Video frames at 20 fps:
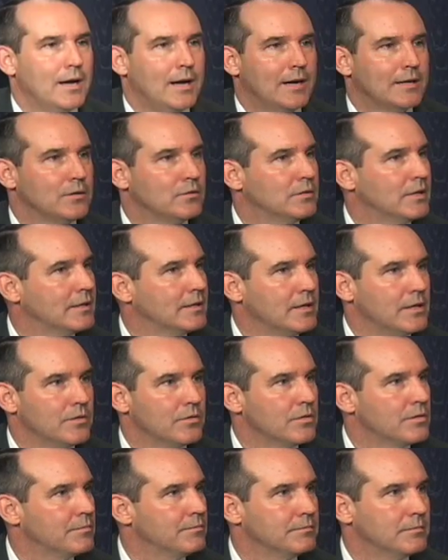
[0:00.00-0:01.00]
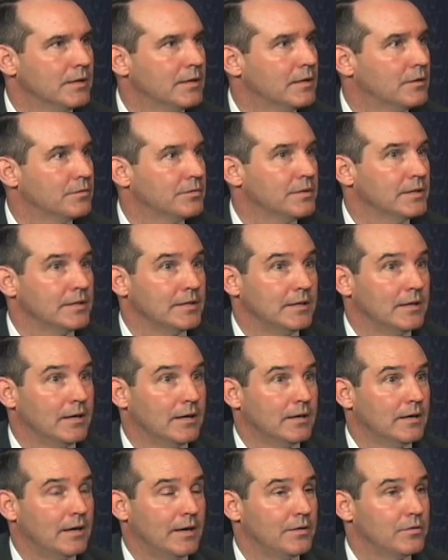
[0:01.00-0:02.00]
I don't like either of them. I don't think
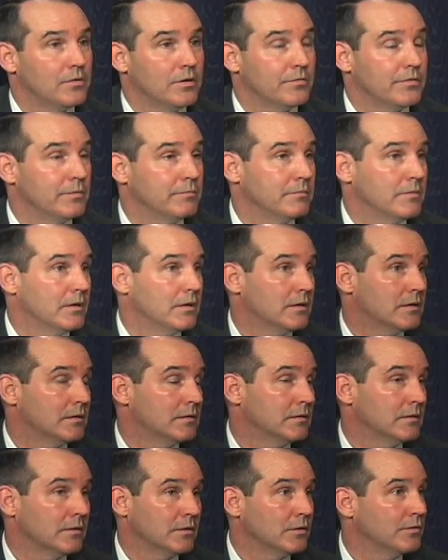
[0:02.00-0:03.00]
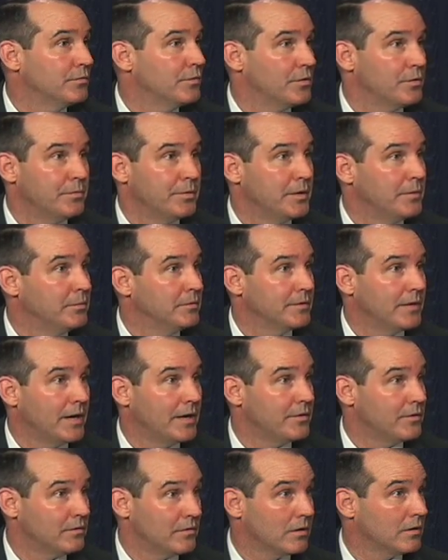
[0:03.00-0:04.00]
either of them are good for the people.
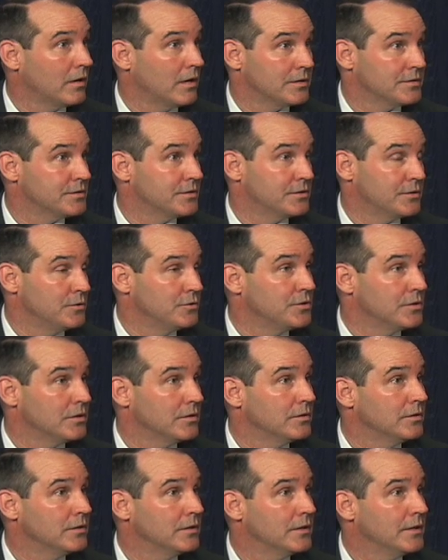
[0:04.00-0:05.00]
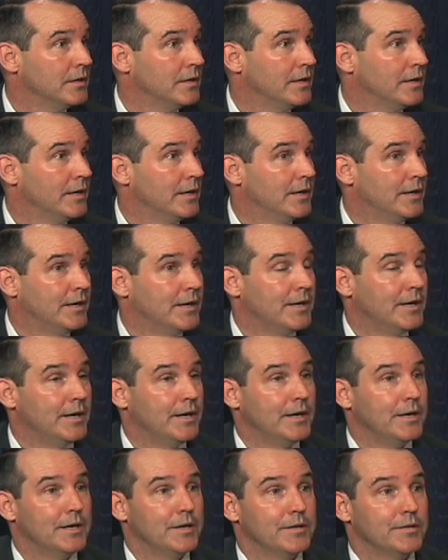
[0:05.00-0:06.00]
Neither are constitutional.
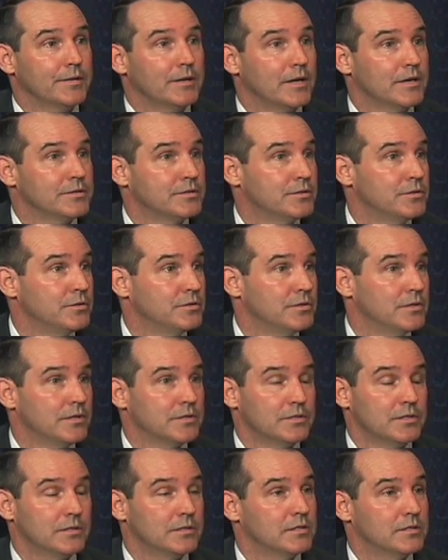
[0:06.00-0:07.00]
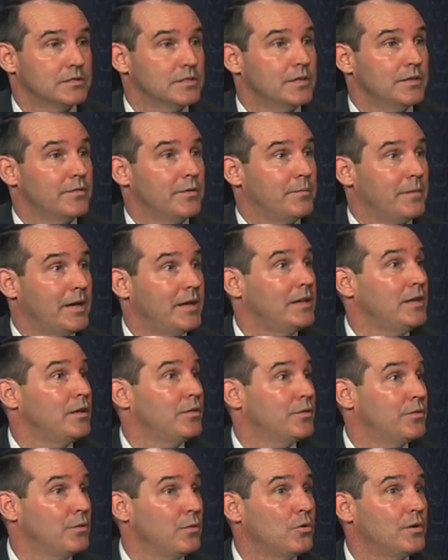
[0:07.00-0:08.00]
The Constitution doesn't give them any
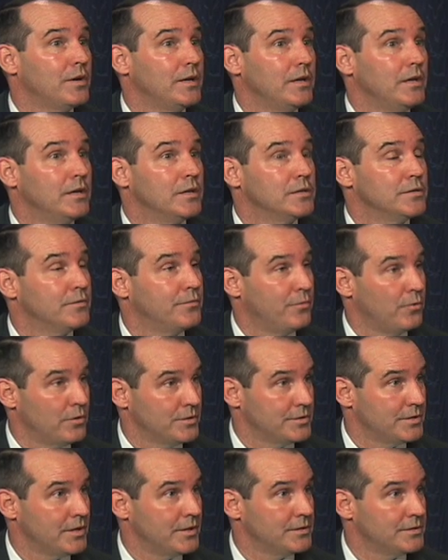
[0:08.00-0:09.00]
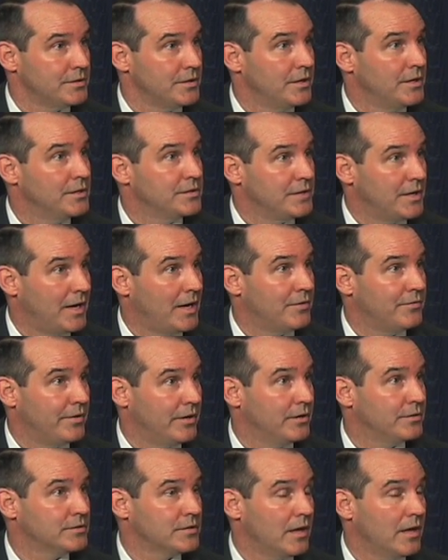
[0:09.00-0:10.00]
authority to force us to have
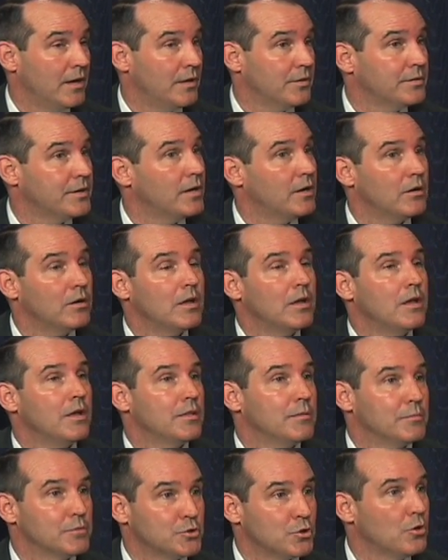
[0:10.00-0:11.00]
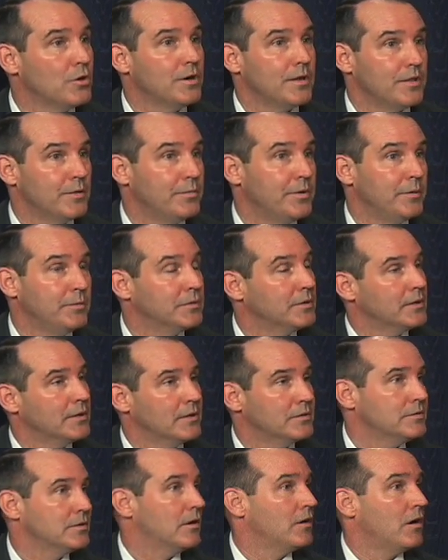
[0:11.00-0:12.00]
health care. The majority of the people in the
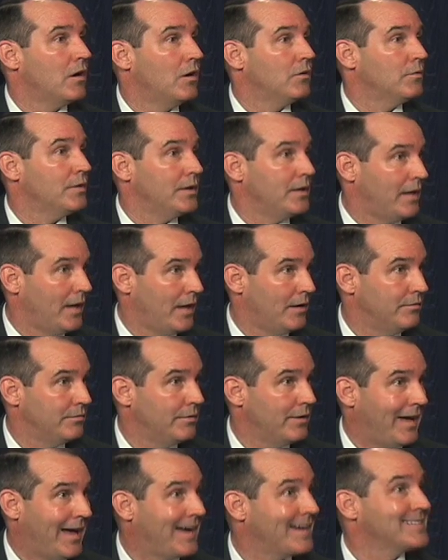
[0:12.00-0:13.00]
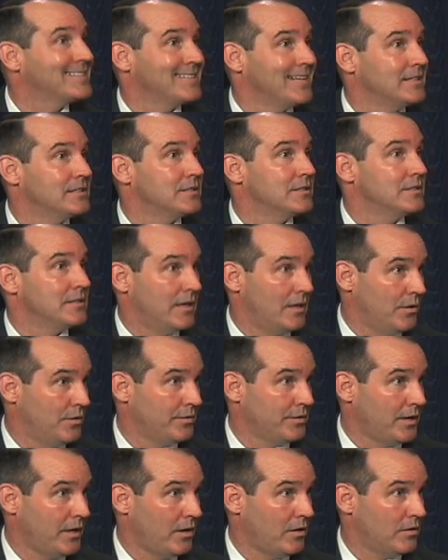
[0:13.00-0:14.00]
country already have access to
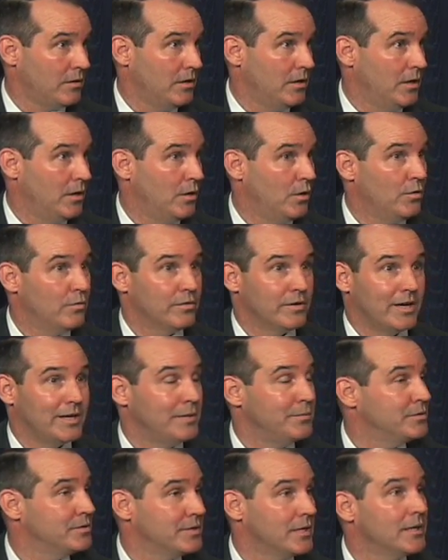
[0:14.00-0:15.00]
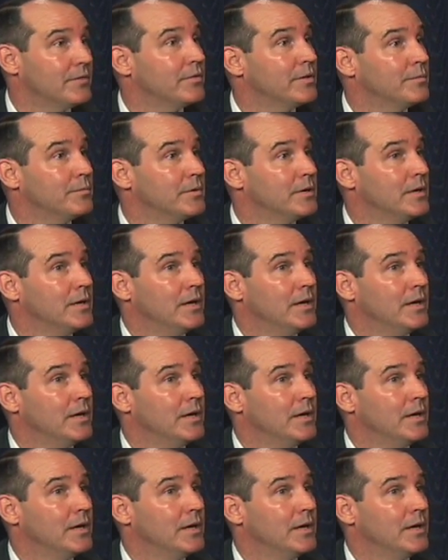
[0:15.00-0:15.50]
health care, over 90% of them.